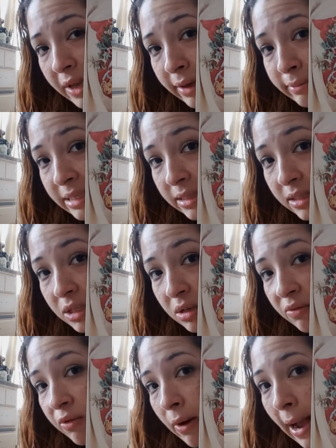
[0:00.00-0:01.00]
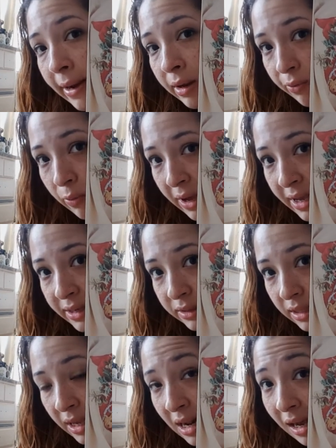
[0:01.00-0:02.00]
he can be stitched in a variety of
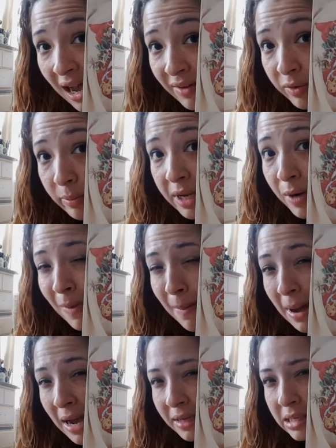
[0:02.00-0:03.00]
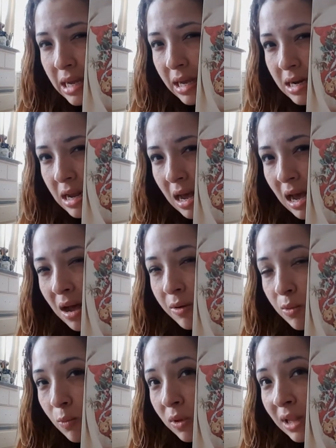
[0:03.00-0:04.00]
ways. And I haven't made up my mind yet how
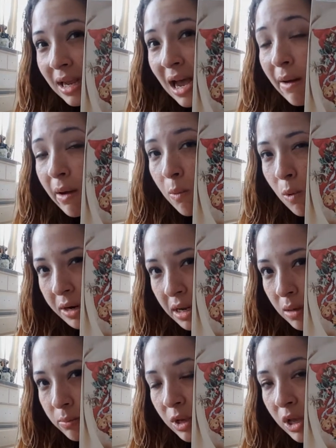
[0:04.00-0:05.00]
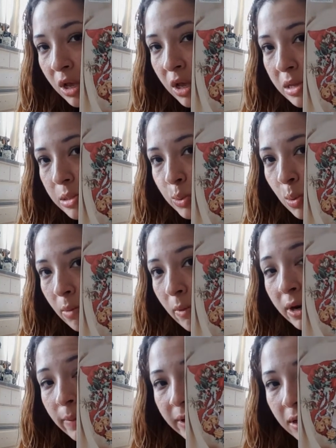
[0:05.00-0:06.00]
to like how I want him. Do I
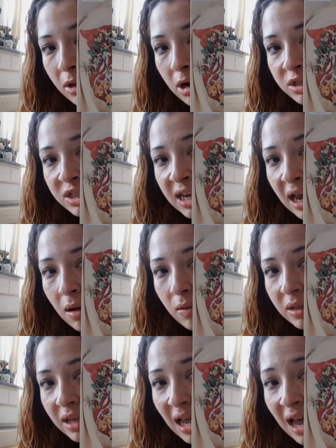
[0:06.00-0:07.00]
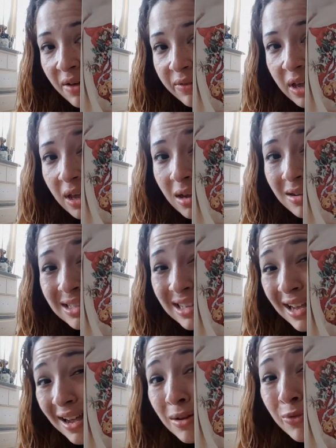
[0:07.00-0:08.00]
want him on a large count like afghan? Because I
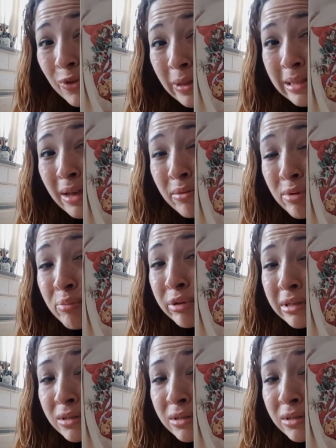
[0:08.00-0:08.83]
kind of feel like that would be pretty